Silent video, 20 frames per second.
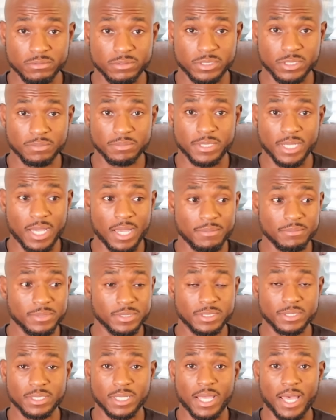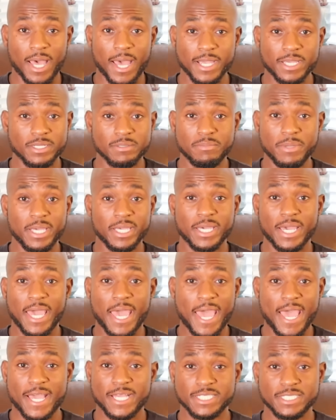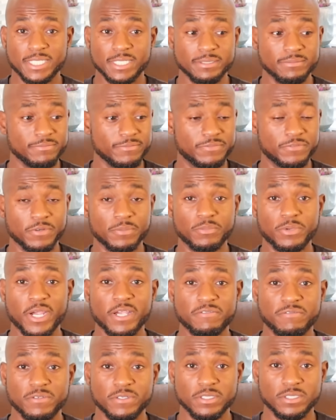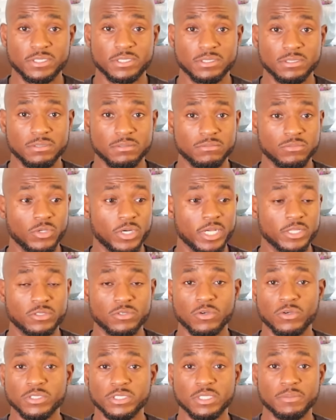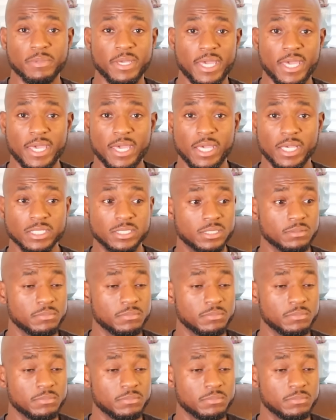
Sometimes I could make a hash for breakfast where I throw in some eggs,